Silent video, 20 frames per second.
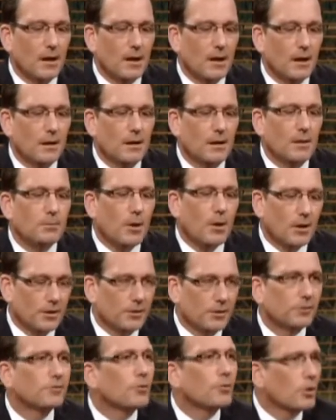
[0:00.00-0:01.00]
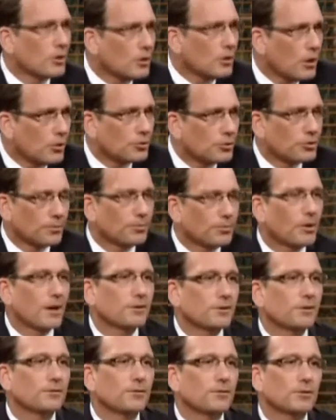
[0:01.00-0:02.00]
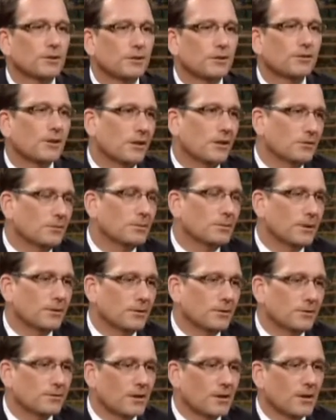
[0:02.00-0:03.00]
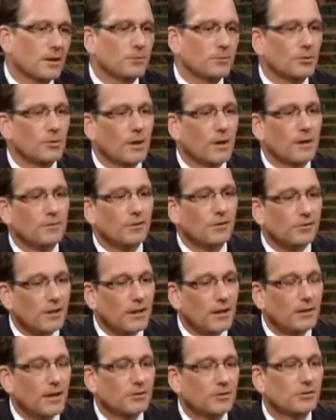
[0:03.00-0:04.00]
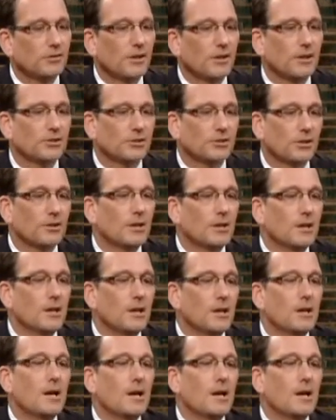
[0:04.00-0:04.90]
part of this foreclosure process for an extended period of time. You have the state legislature